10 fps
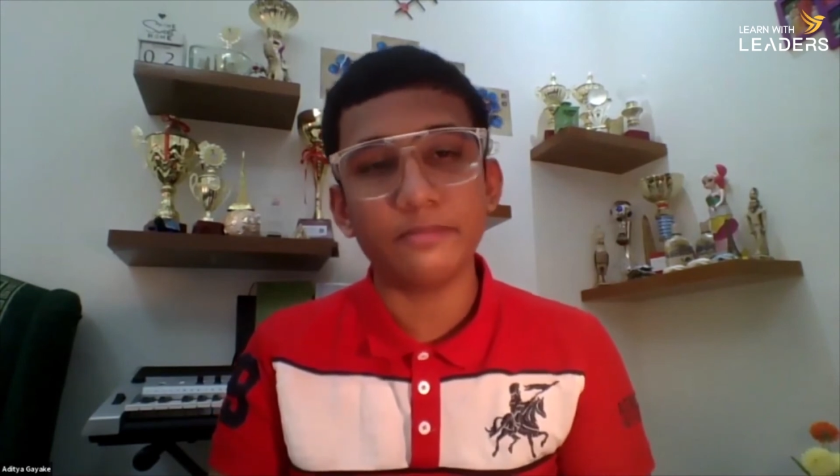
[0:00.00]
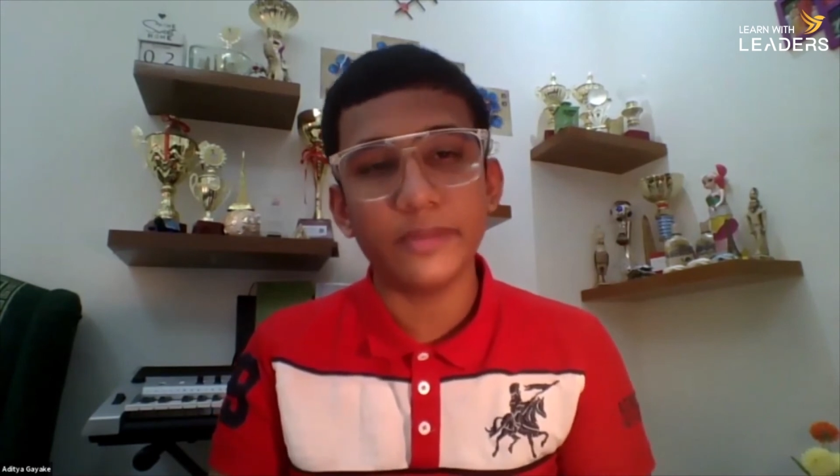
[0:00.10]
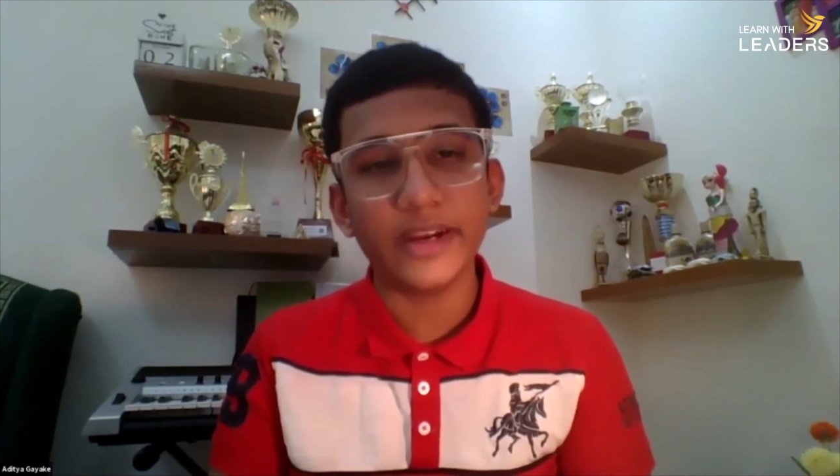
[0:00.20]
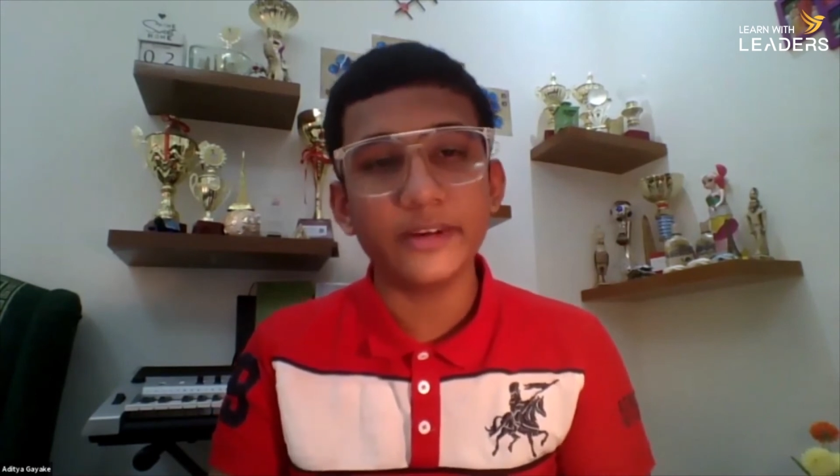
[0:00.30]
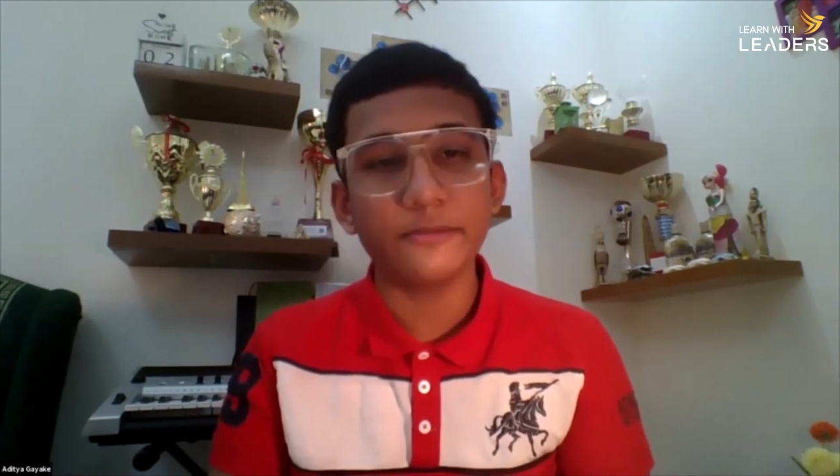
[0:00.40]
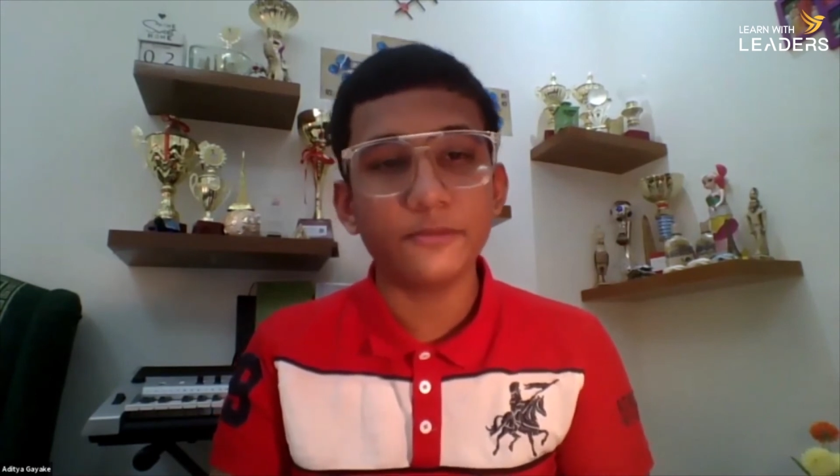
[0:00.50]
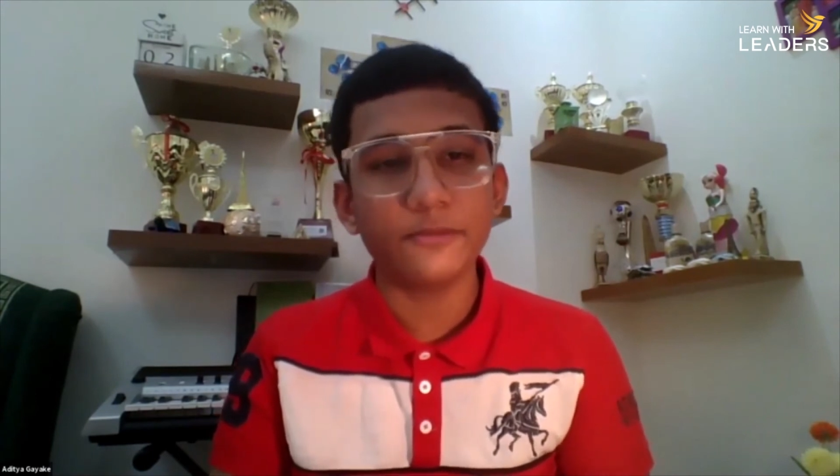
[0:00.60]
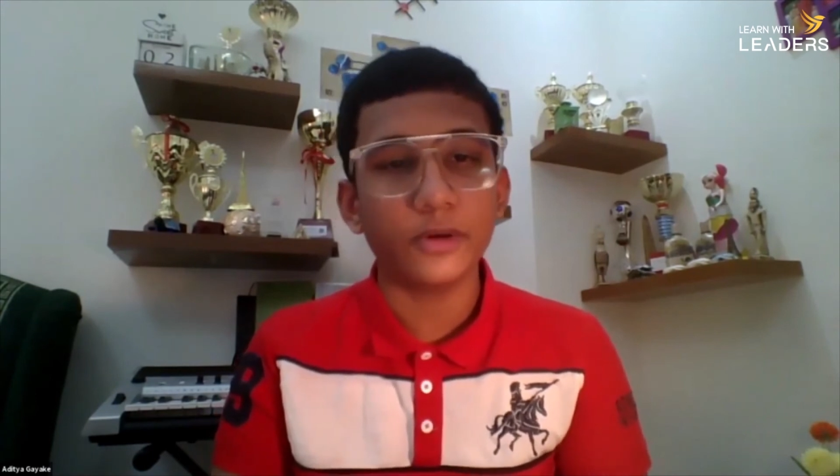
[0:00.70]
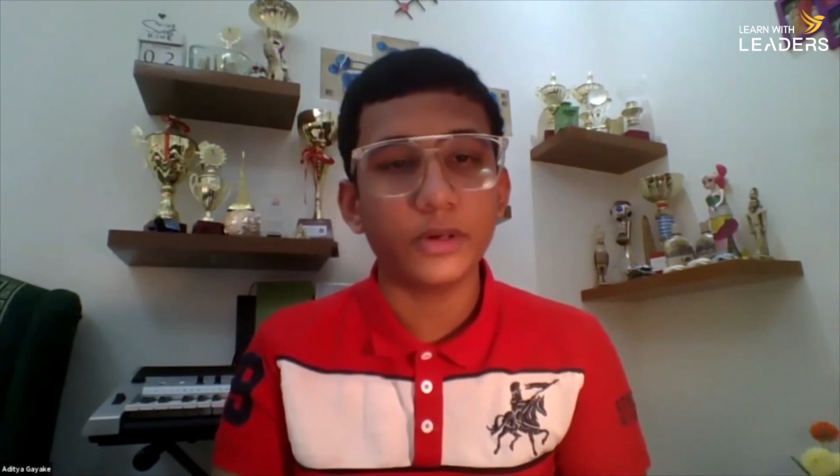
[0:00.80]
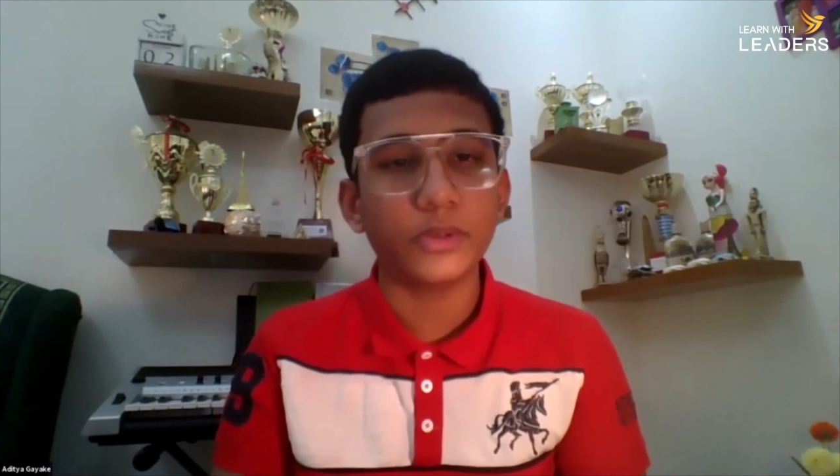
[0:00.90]
made
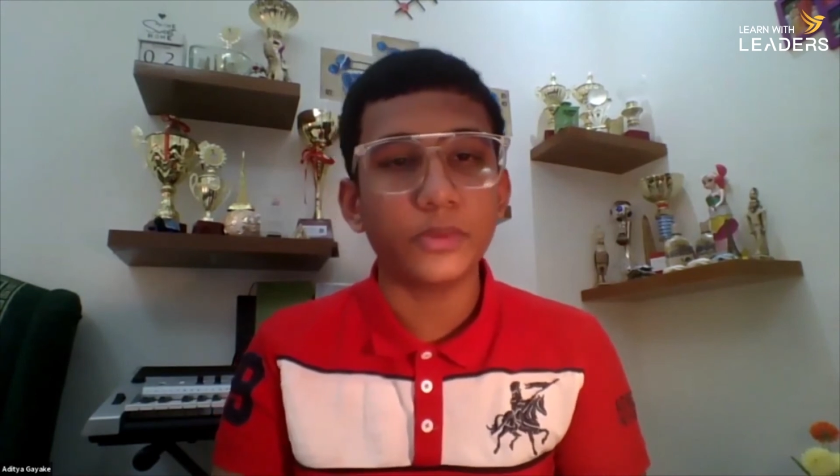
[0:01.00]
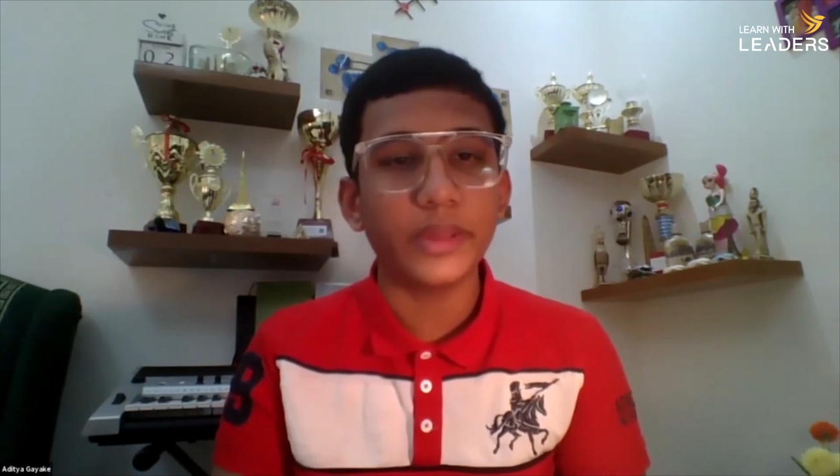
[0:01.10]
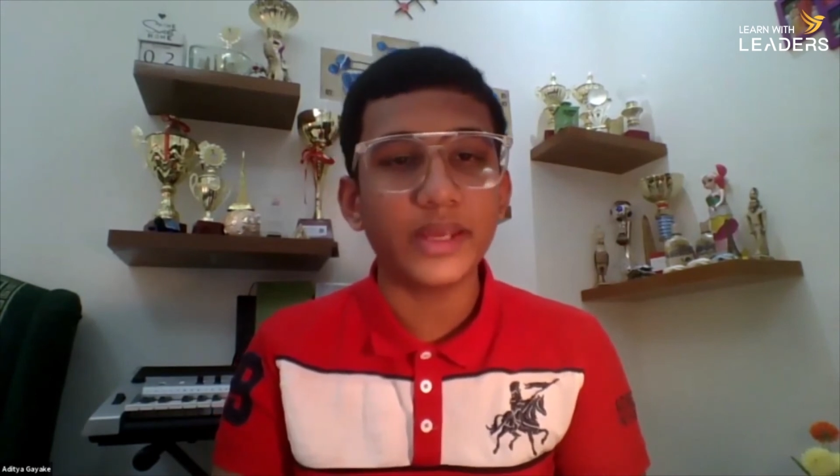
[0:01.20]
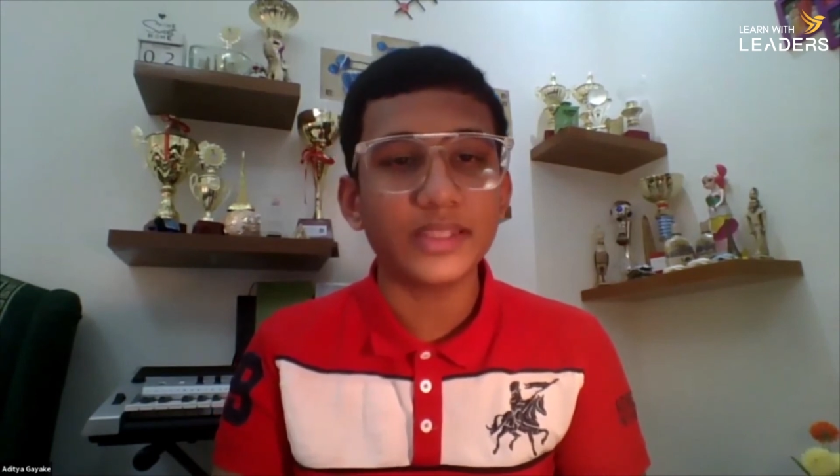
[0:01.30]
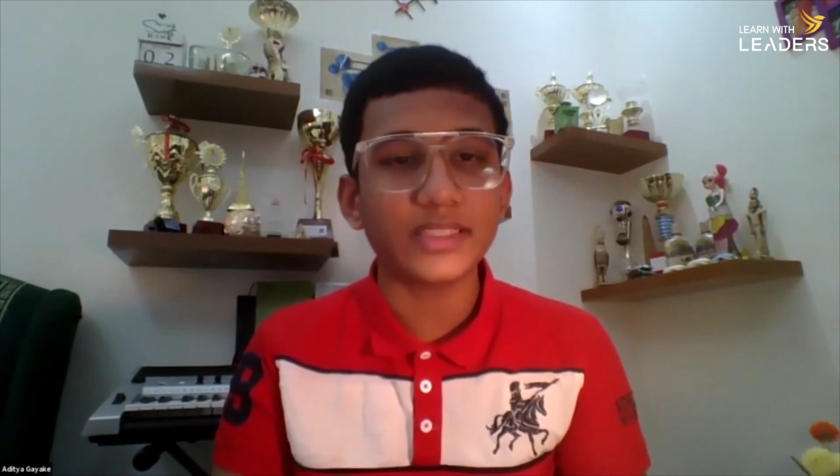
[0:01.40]
for, to make